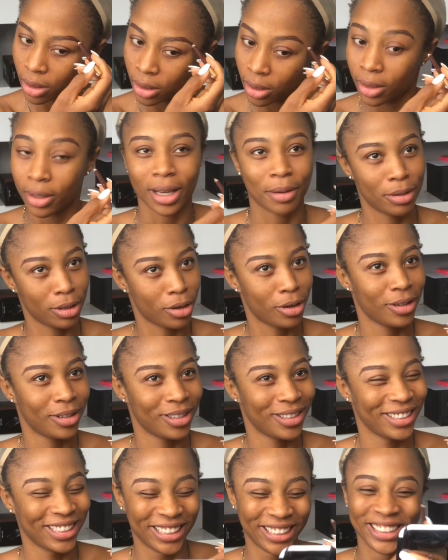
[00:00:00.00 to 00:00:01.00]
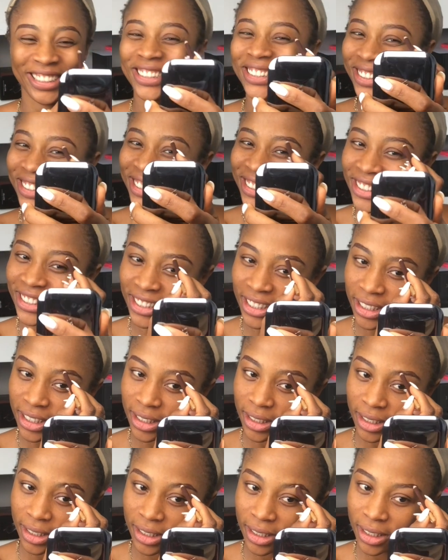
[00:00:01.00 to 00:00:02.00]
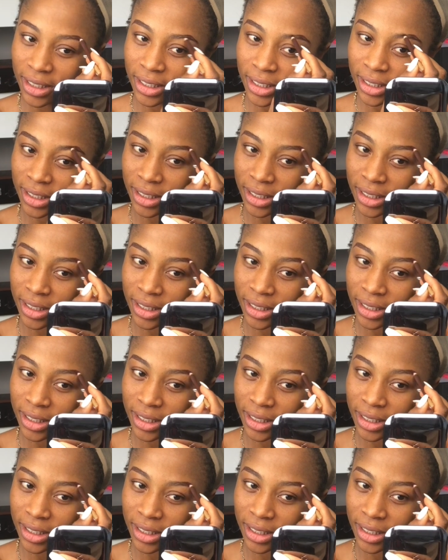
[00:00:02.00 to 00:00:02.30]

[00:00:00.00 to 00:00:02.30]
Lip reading: So let's just dive into the video.